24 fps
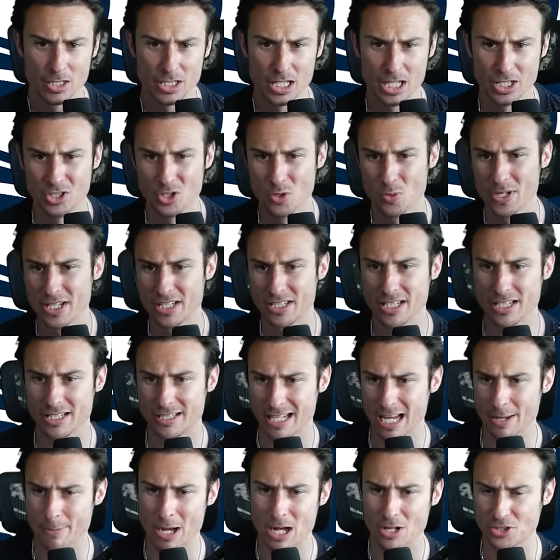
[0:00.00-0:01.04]
Do we see
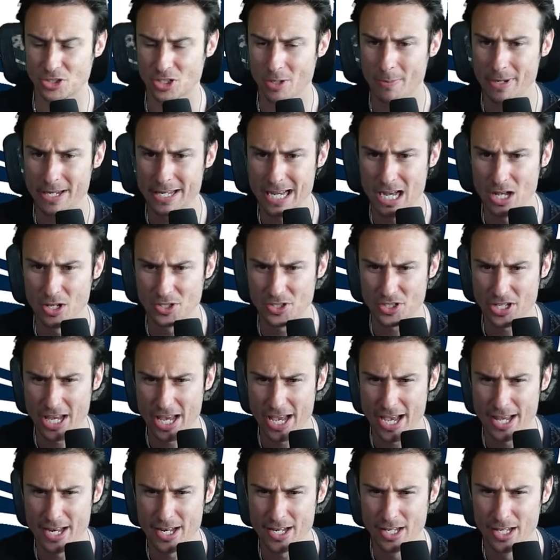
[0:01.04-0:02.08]
same house? Somebody else
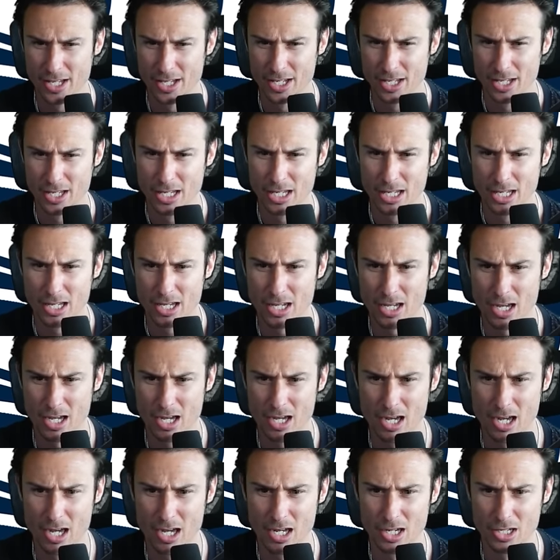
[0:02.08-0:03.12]
had
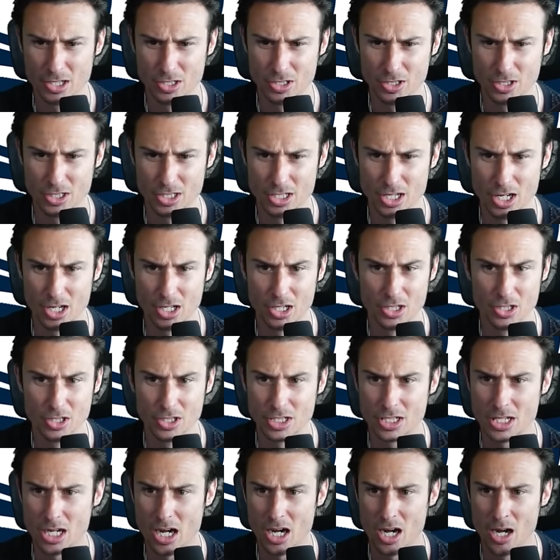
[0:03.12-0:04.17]
a
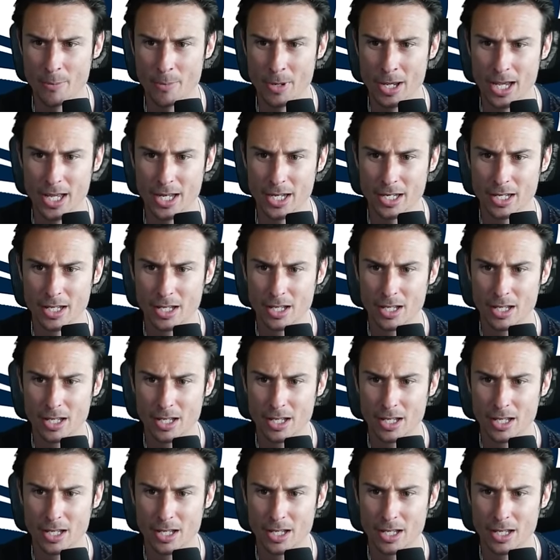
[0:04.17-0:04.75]
good comment.